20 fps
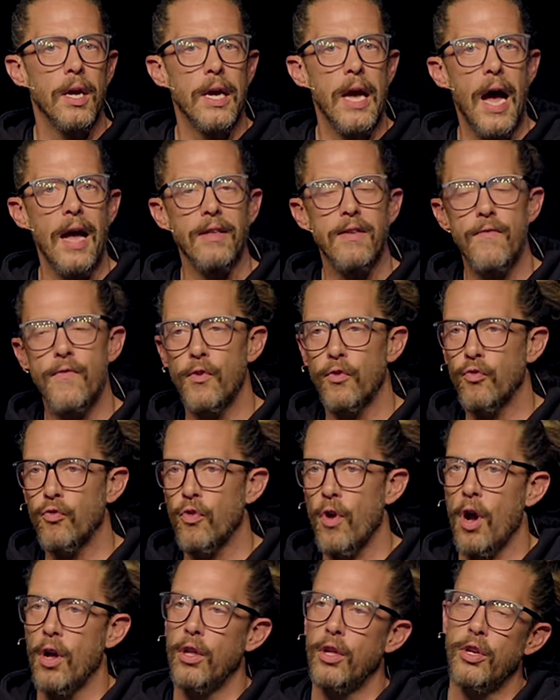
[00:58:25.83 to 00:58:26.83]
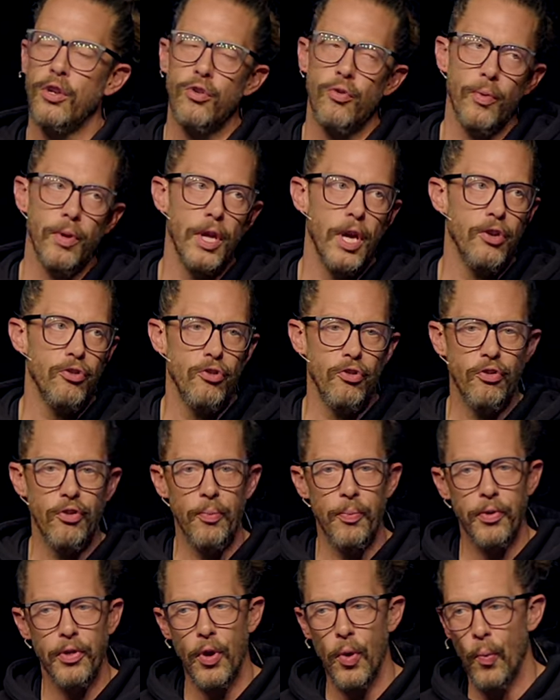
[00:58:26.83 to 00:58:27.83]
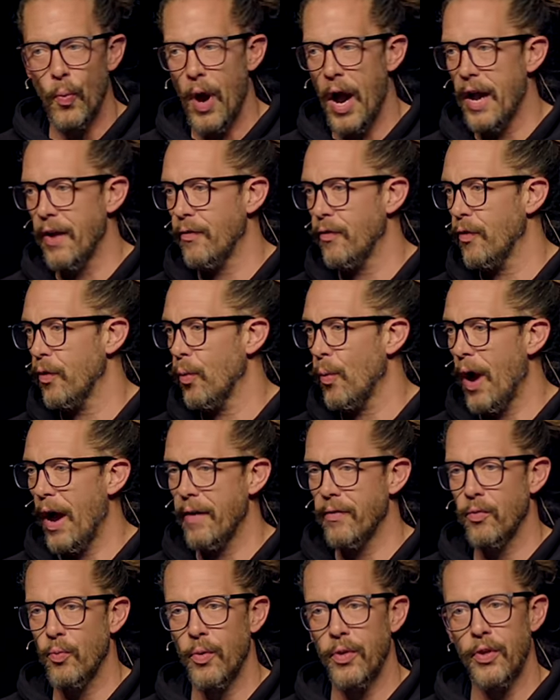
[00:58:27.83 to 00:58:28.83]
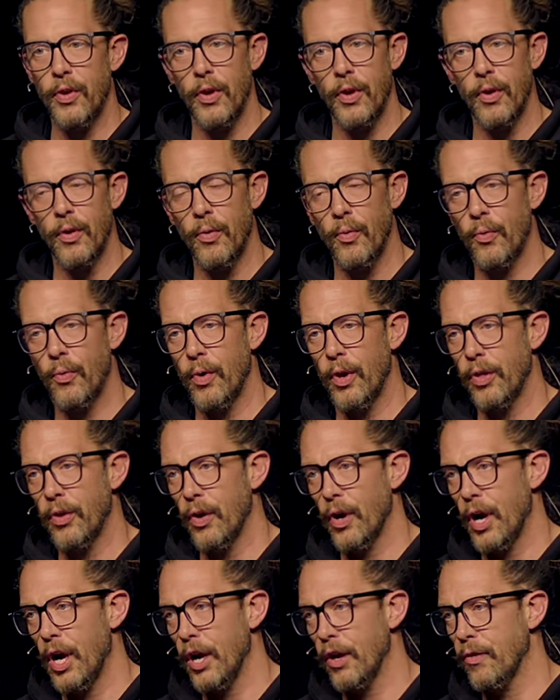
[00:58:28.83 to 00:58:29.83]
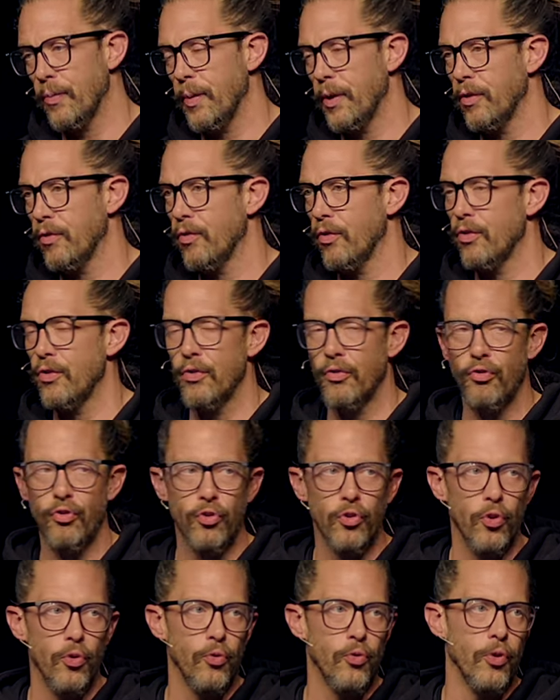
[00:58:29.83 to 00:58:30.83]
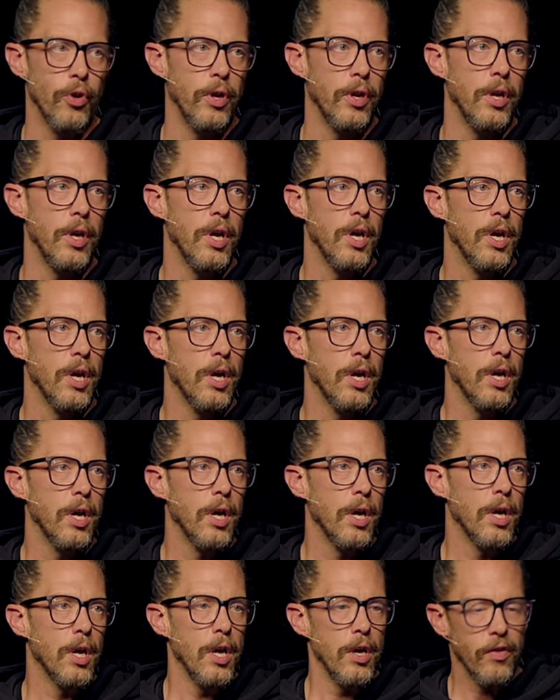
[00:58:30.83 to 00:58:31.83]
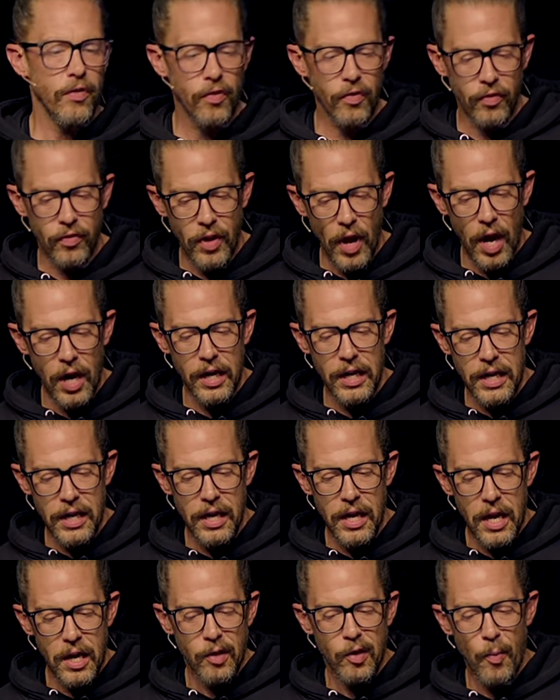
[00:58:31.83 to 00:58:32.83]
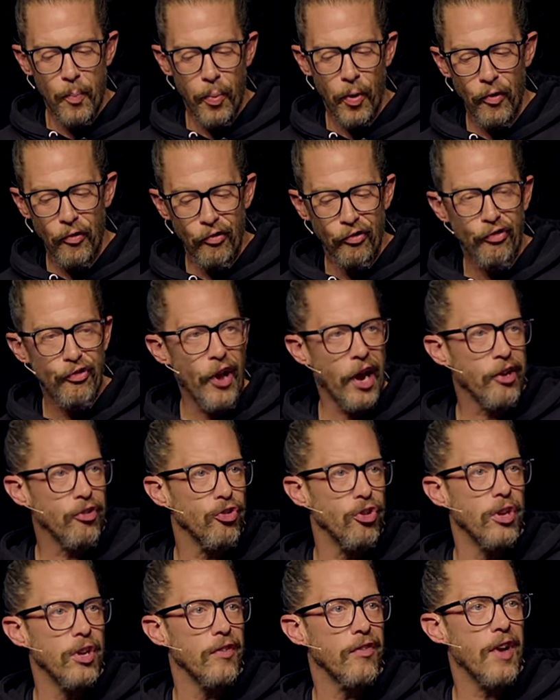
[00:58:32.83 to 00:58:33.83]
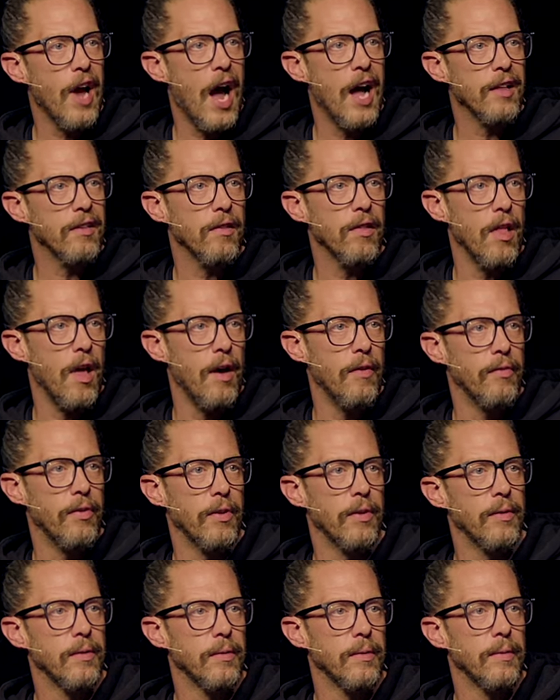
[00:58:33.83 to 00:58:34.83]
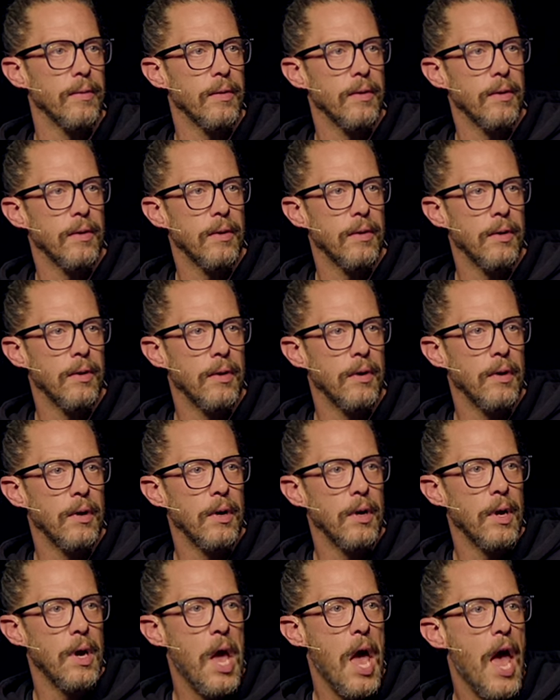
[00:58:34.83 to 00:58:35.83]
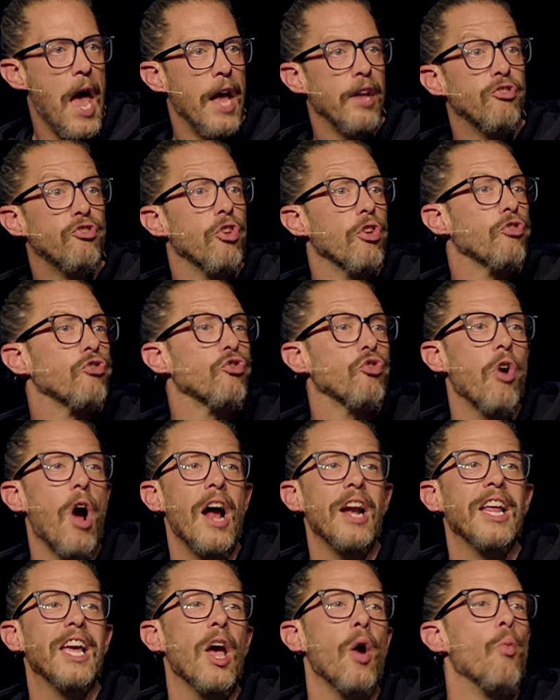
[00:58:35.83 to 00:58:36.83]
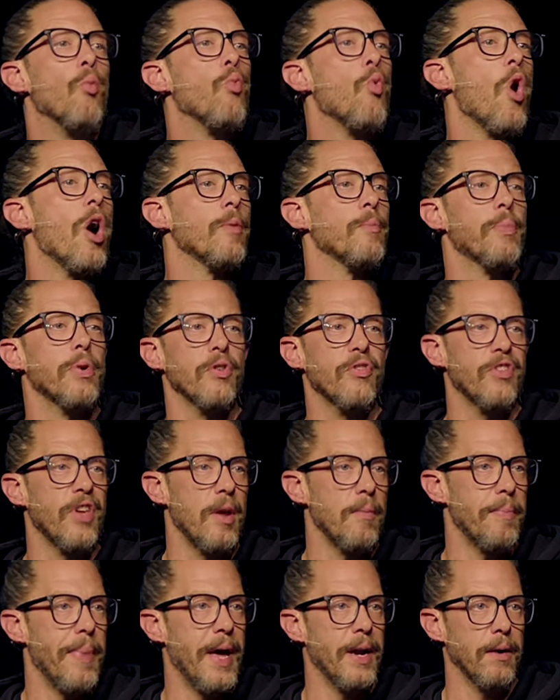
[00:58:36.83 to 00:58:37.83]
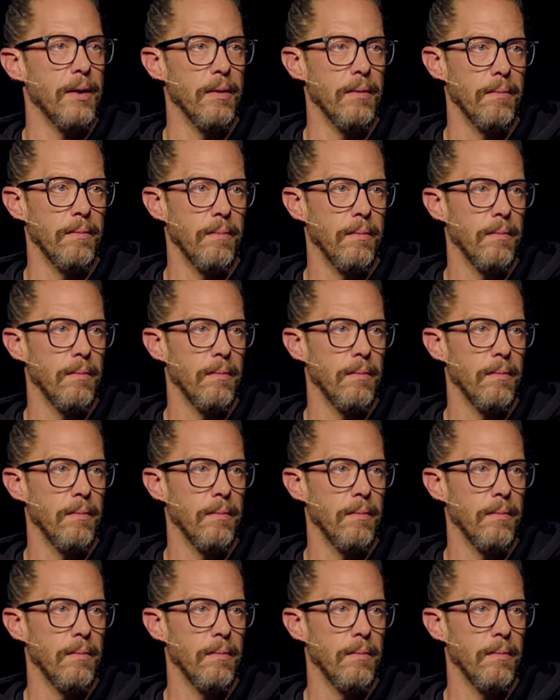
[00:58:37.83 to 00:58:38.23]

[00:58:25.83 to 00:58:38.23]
Guys, if you're struggling in your relationship with your wife, or wives with your husbands or your children, study the perfection of God's love and just try to get 1% better.